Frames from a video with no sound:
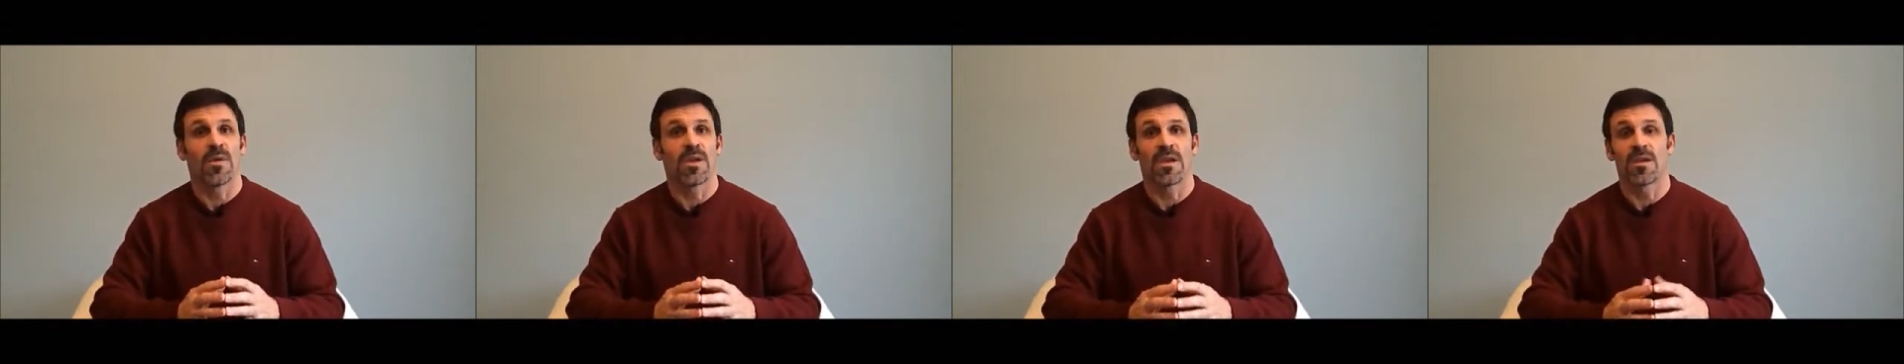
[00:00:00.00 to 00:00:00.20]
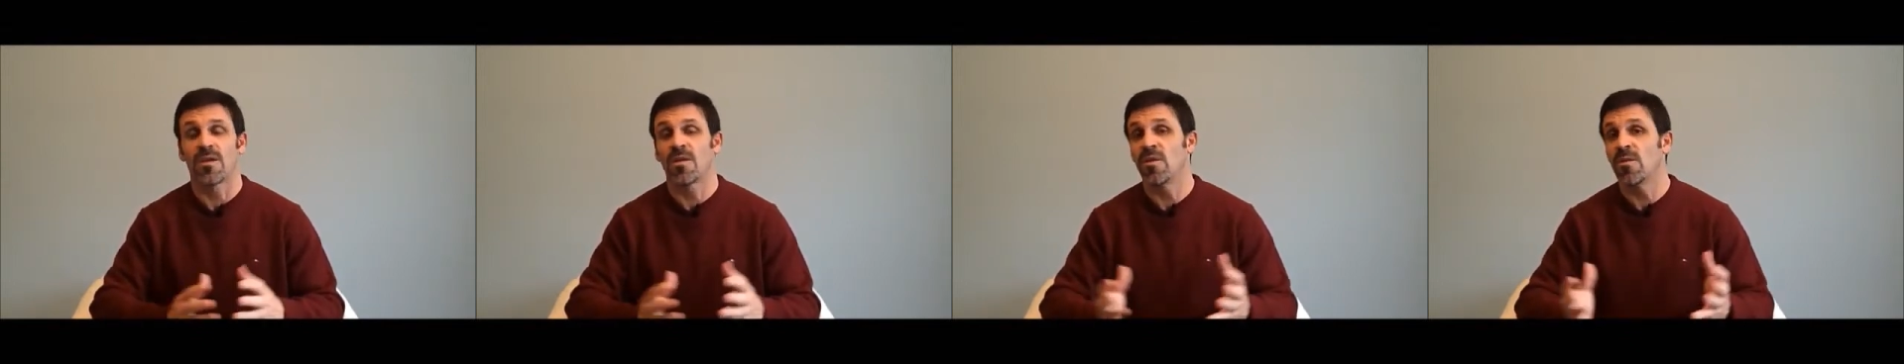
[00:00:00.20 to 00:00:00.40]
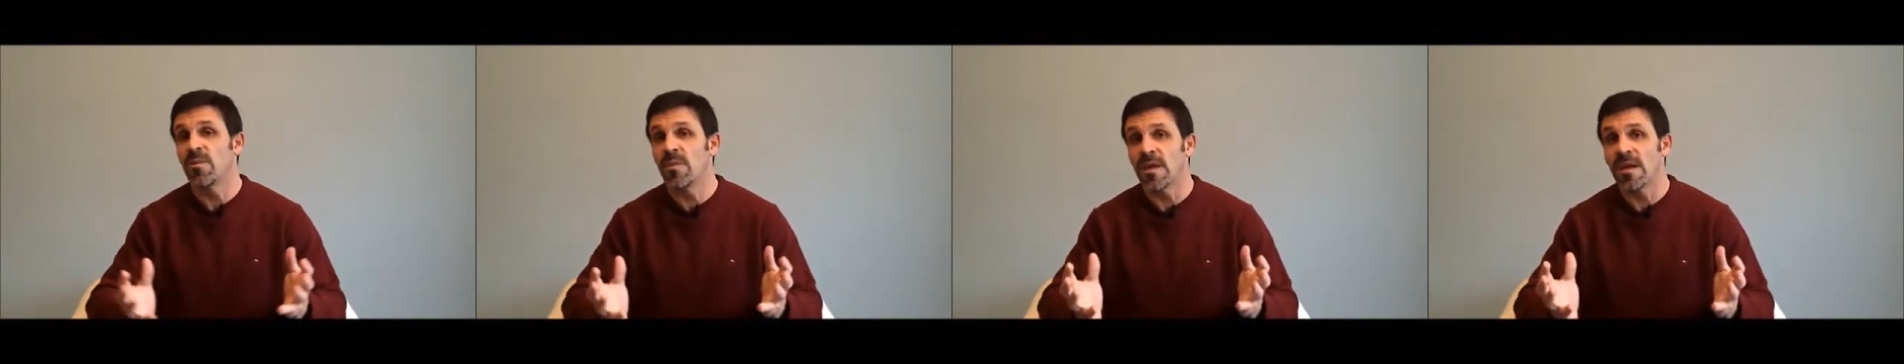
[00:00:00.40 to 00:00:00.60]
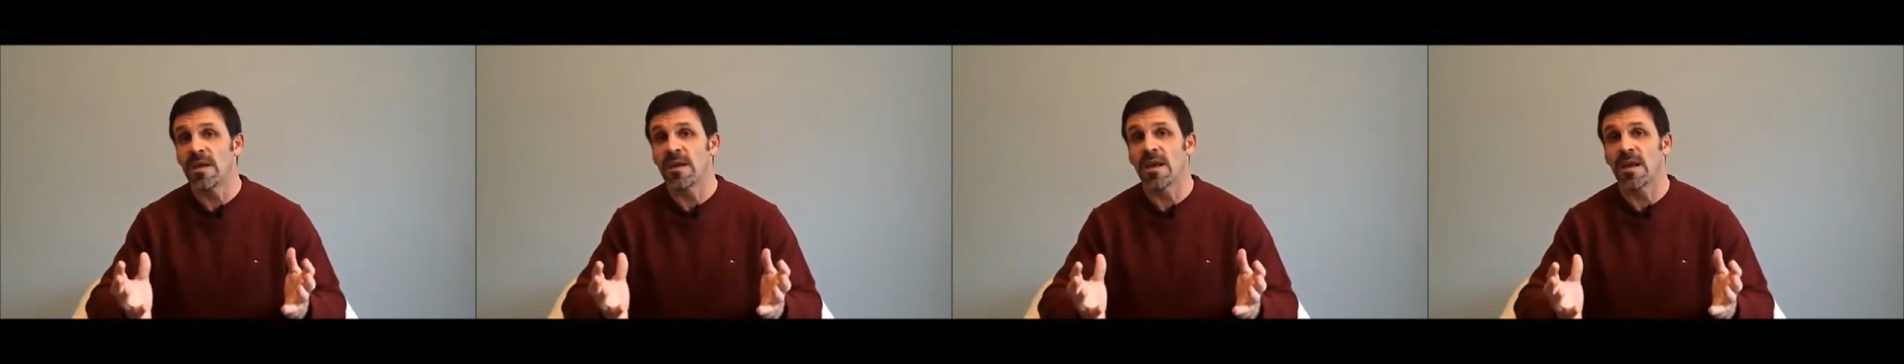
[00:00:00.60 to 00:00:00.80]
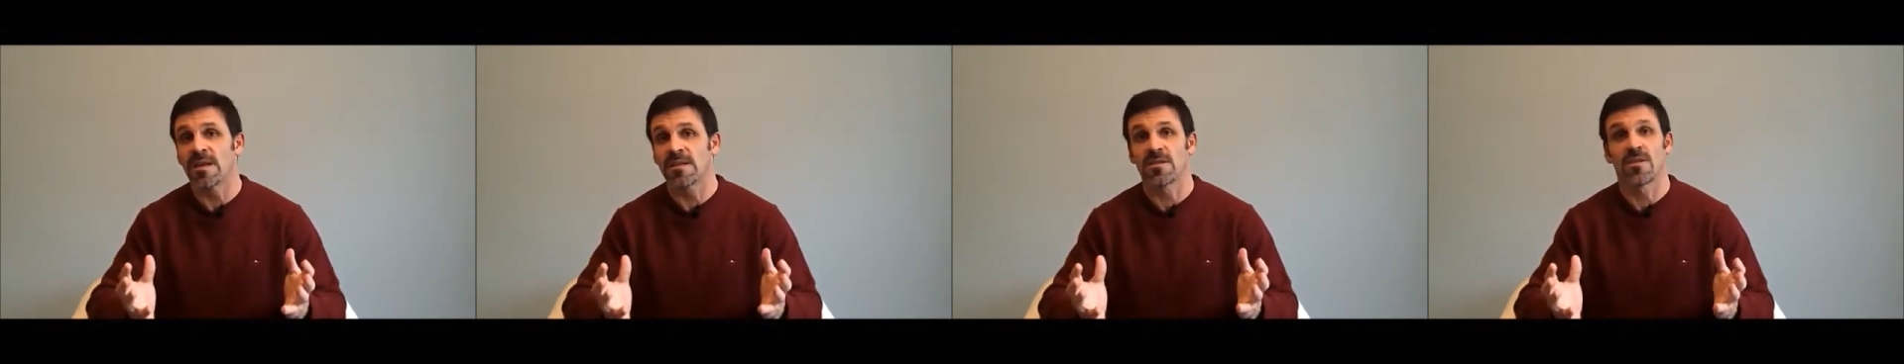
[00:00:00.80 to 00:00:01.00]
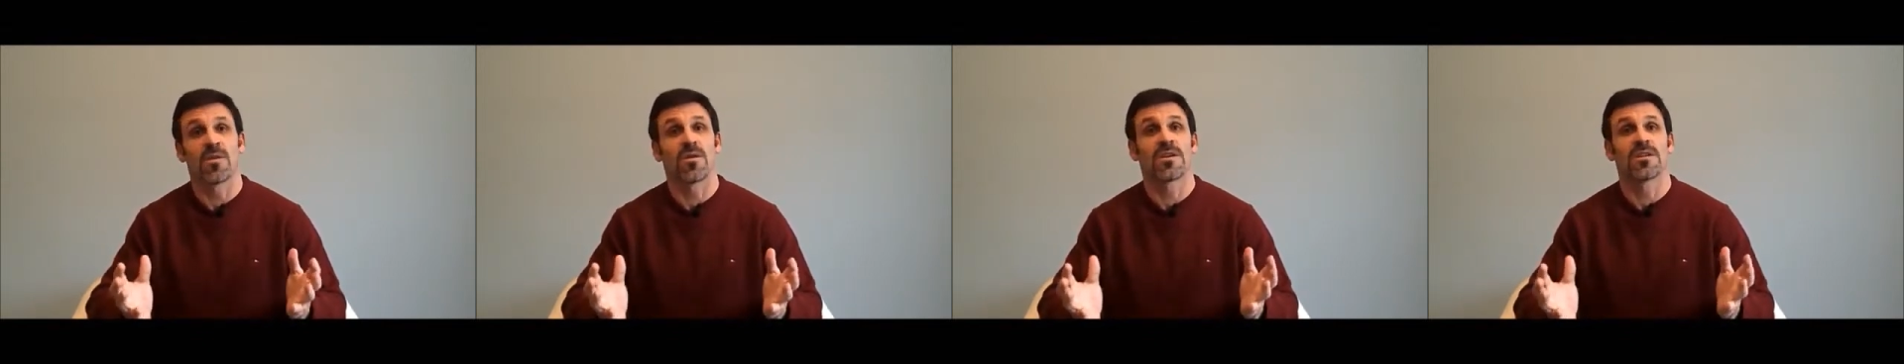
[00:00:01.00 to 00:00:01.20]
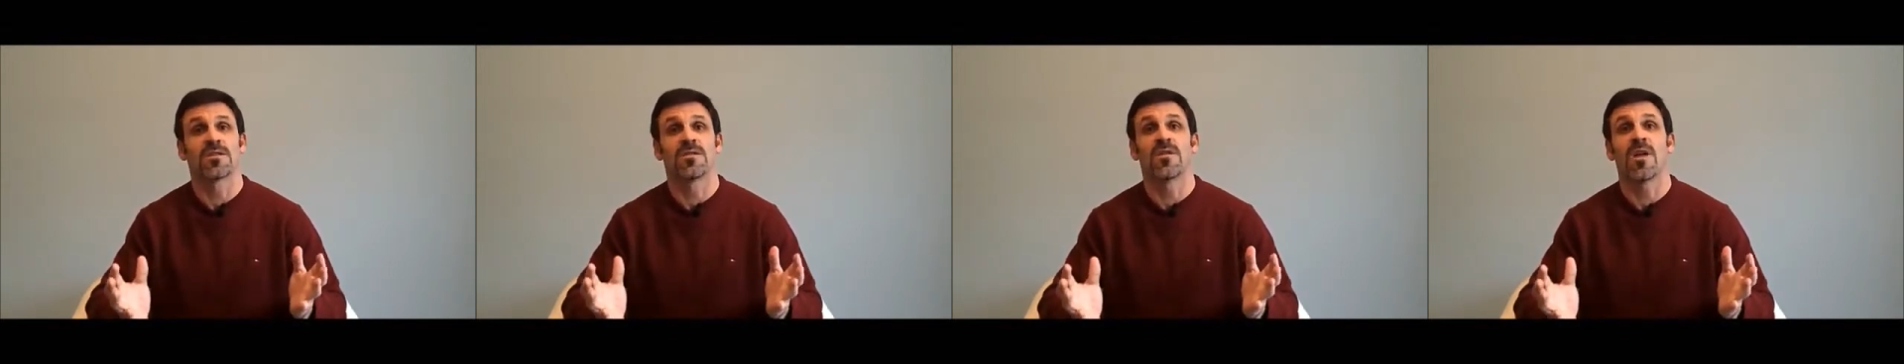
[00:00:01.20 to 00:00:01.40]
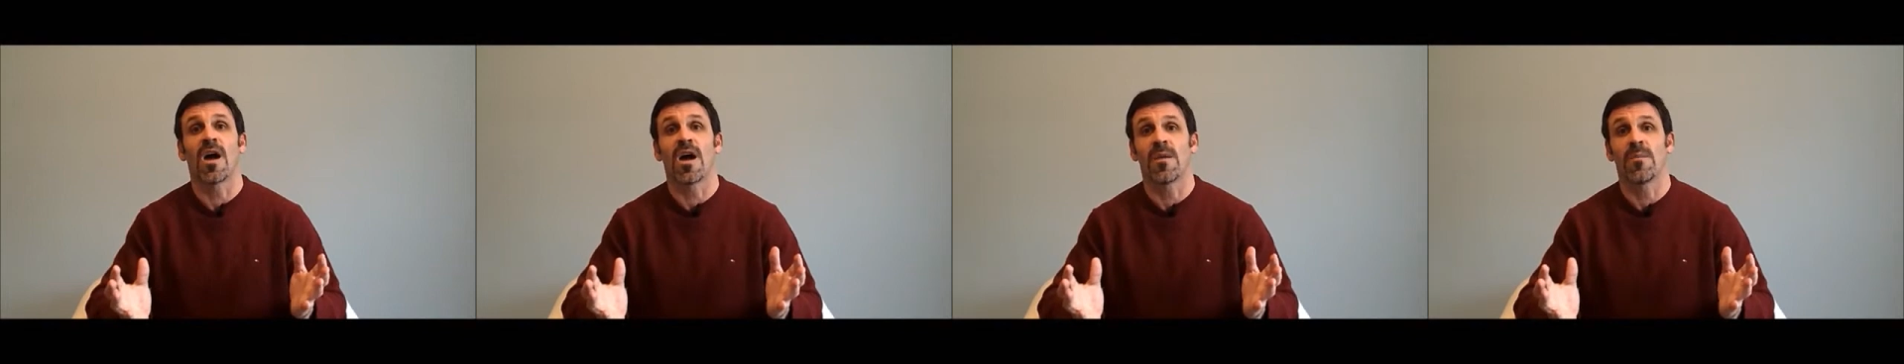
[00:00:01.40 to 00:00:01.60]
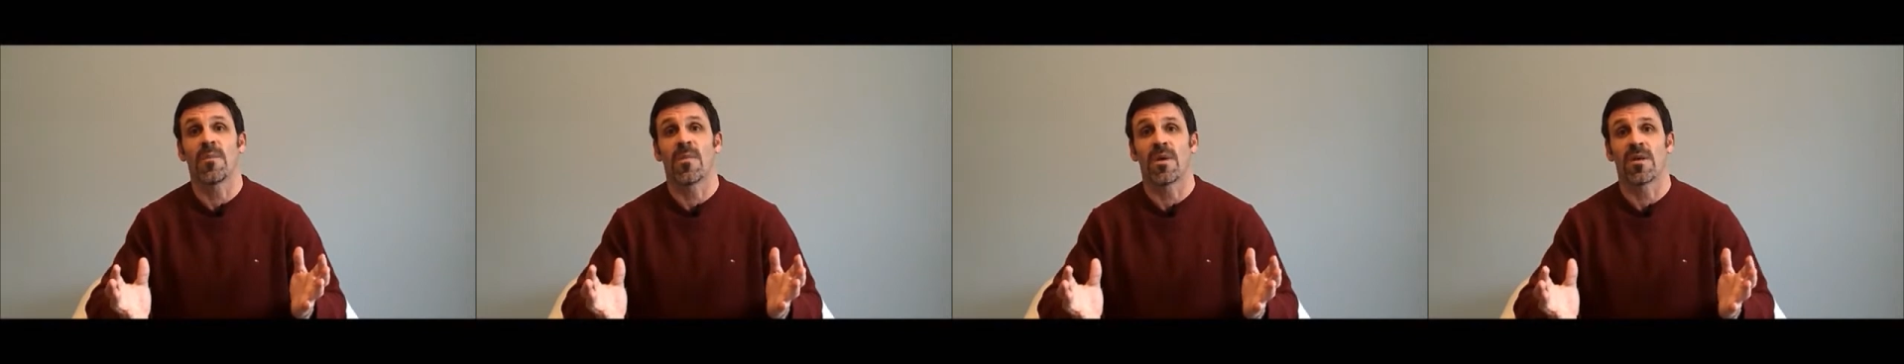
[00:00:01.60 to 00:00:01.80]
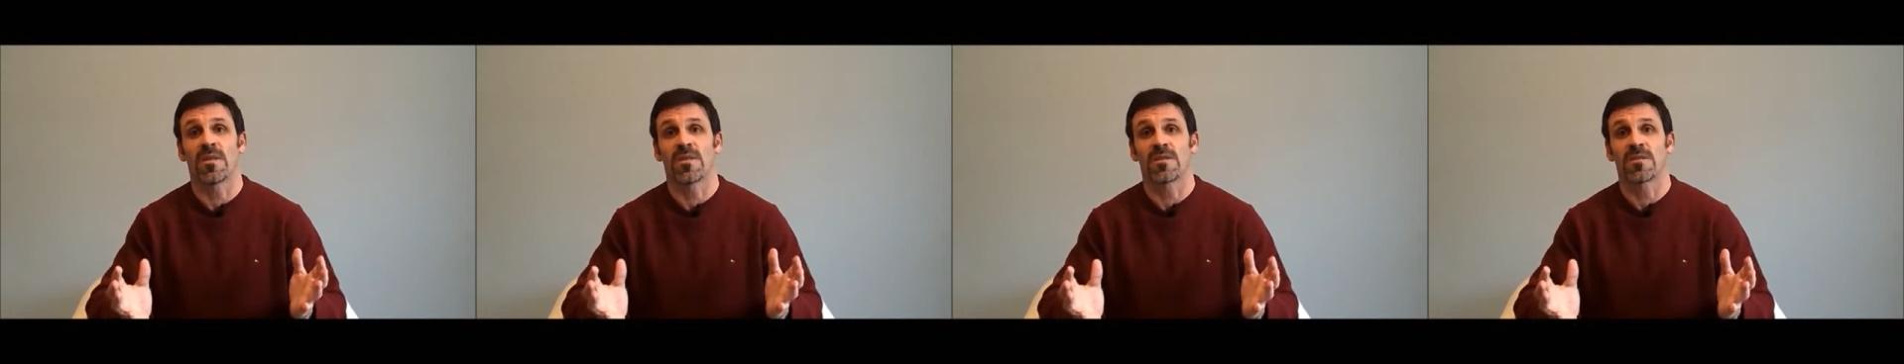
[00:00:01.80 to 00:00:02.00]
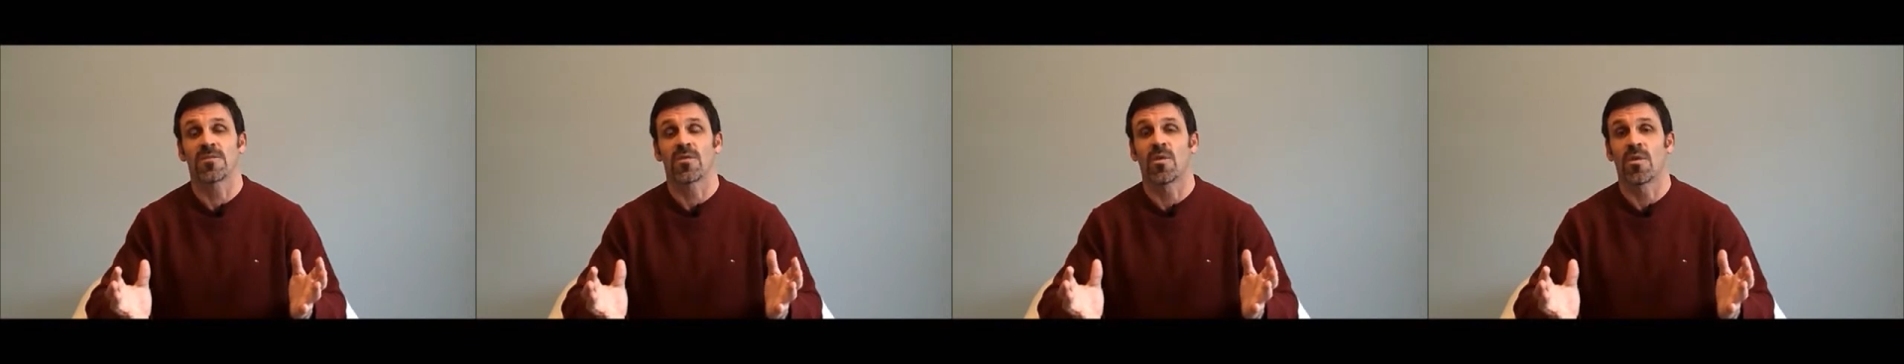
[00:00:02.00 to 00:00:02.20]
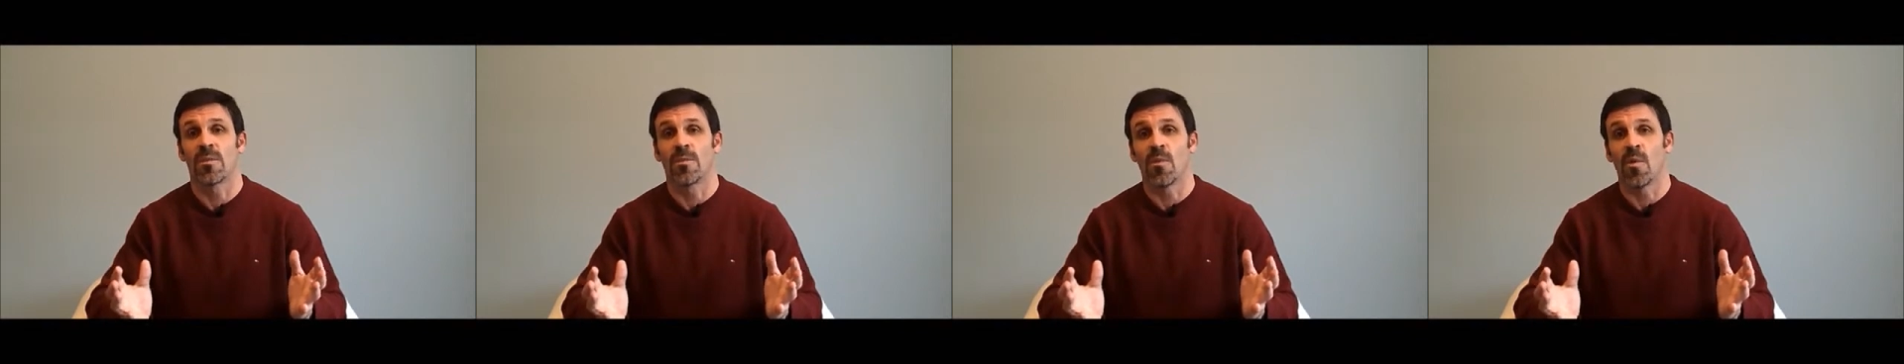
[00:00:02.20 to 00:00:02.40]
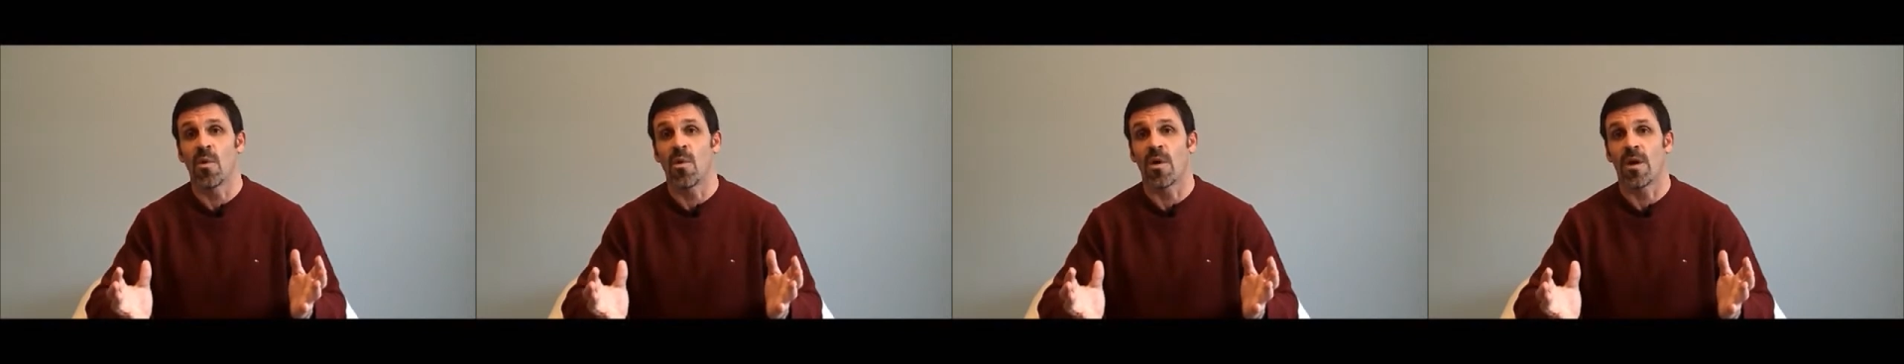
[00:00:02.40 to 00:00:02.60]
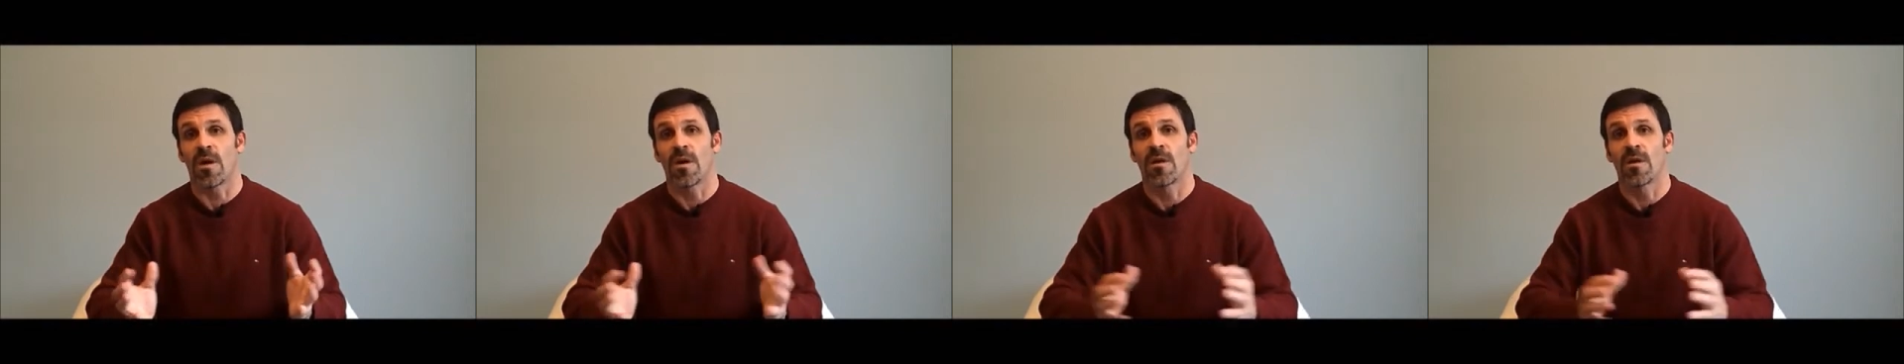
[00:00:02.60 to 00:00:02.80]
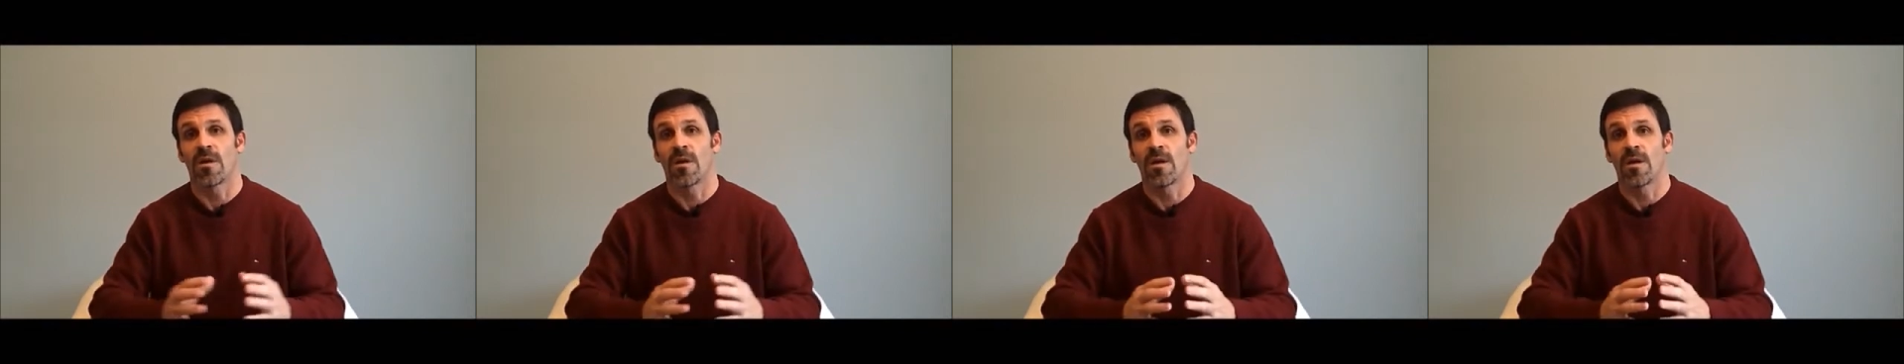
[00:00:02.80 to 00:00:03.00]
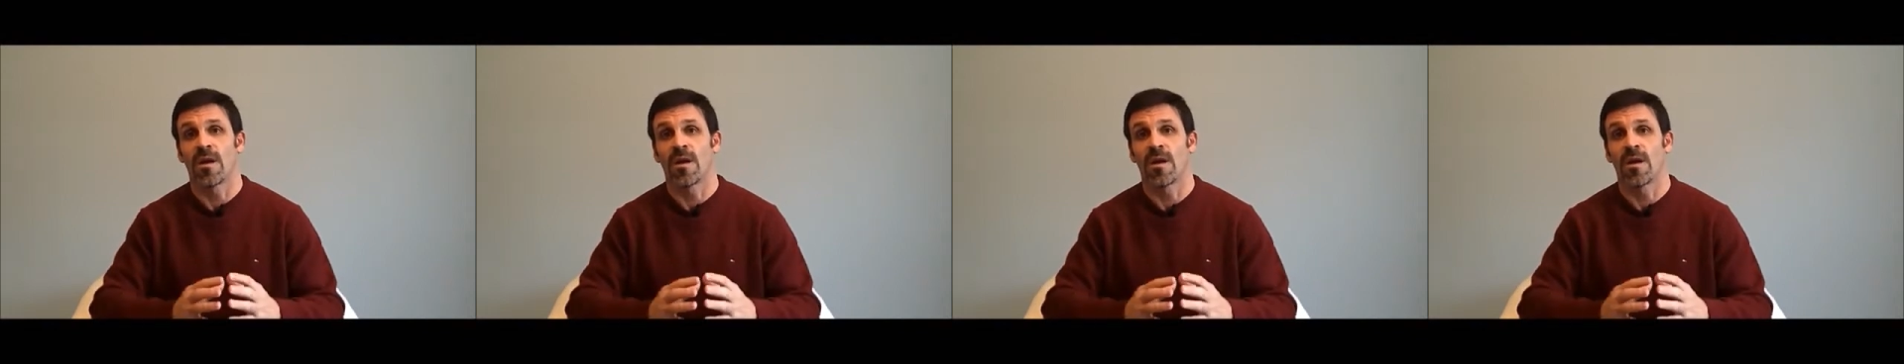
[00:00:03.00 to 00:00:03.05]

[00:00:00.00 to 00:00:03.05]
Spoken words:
it could be as long as 9 months or more.